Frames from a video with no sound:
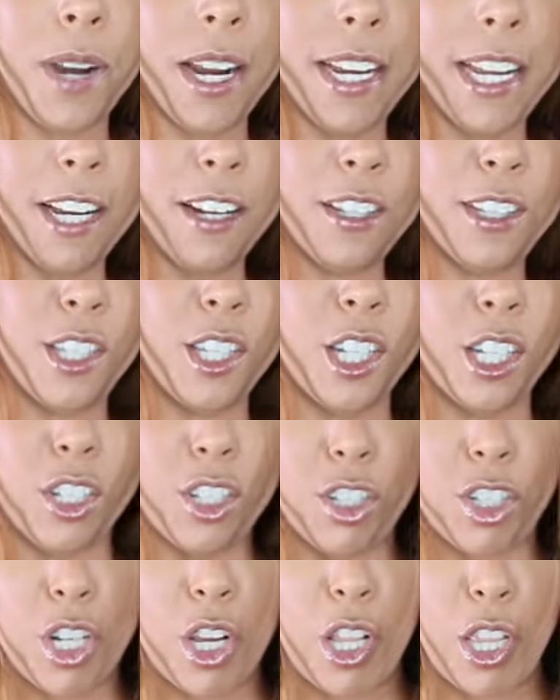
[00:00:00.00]
right here so you could
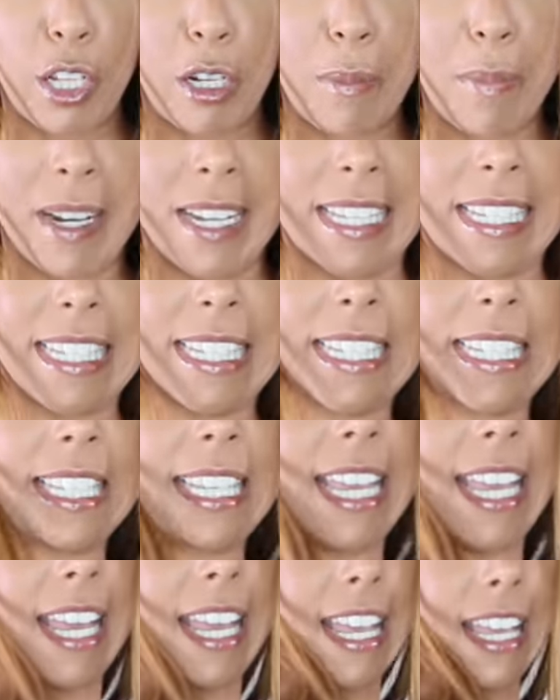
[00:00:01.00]
show a little bit of
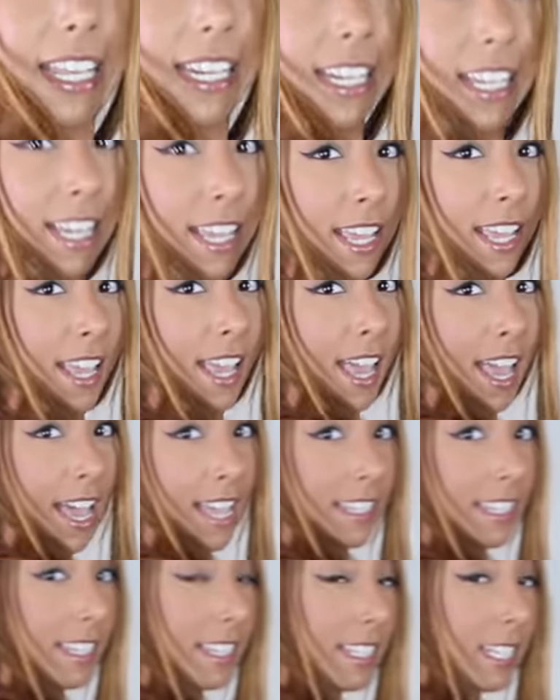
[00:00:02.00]
skin.
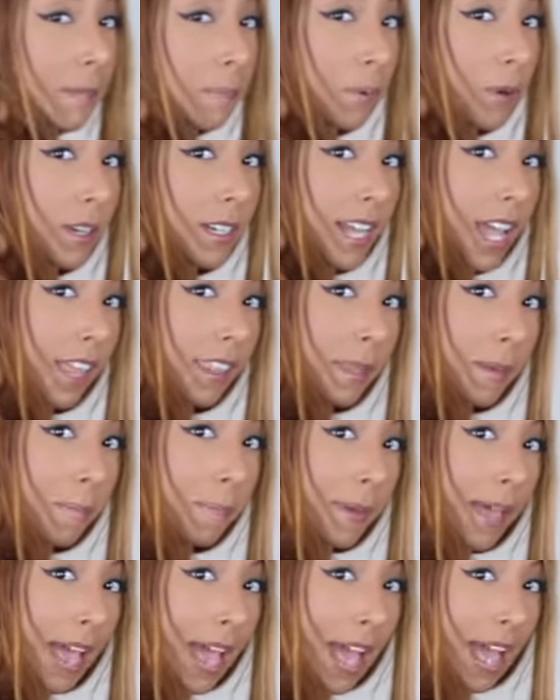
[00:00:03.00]
Has a zipper down the
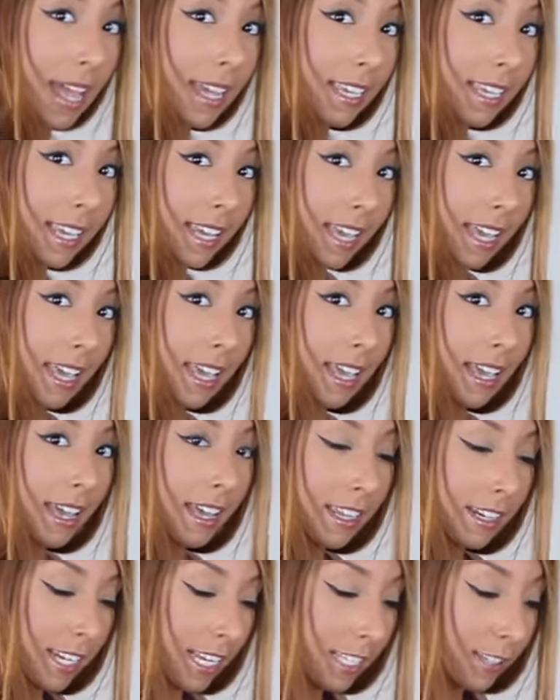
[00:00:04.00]
back
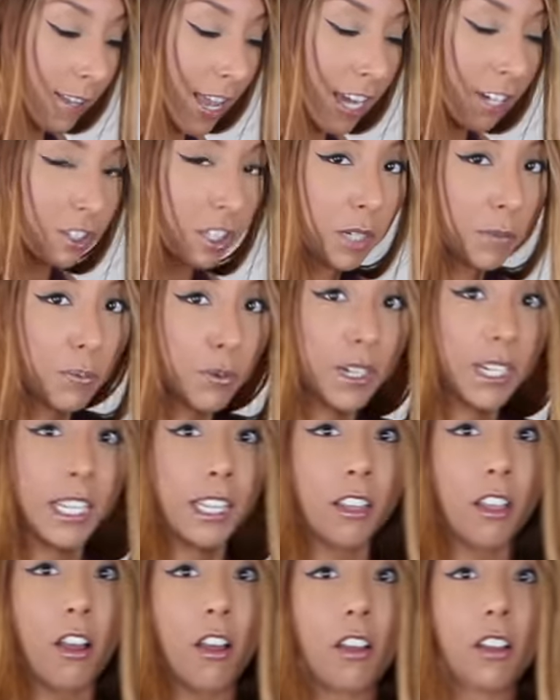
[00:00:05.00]
and it's actually pretty
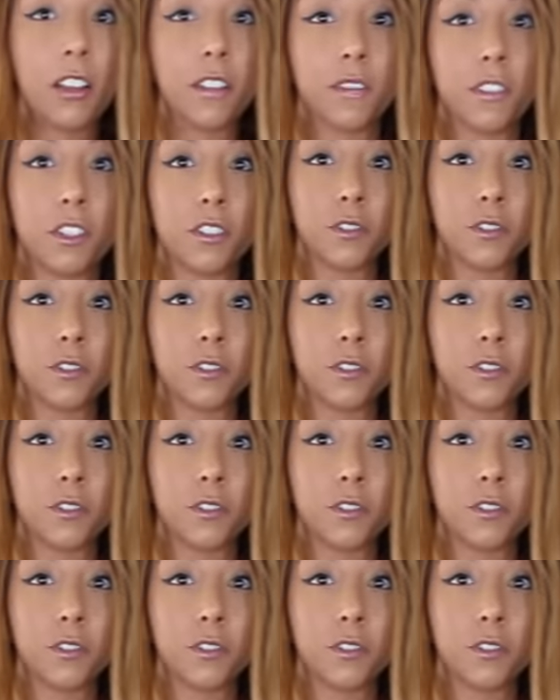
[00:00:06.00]
long of a